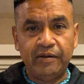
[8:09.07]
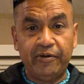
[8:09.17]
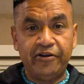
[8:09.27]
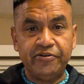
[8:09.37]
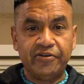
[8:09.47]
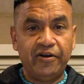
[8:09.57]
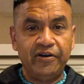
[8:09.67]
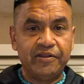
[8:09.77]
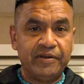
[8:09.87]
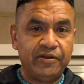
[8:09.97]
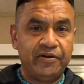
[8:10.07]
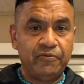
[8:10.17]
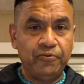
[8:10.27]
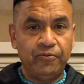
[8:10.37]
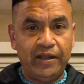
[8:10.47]
I bought a new car. Look at my car.
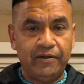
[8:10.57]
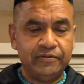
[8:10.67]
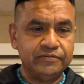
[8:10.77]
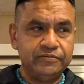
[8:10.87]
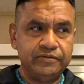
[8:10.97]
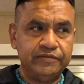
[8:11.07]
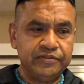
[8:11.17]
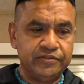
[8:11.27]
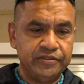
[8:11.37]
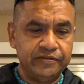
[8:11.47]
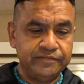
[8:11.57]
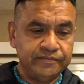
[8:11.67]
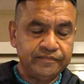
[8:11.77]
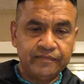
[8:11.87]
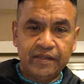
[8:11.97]
Ooh, wow. Who gives a shit?
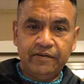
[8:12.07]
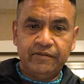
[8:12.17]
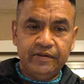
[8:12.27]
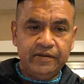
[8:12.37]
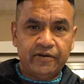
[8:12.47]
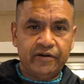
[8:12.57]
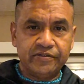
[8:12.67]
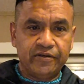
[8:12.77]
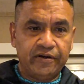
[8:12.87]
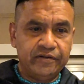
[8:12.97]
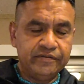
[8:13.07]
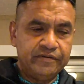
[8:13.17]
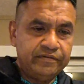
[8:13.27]
Car's a car.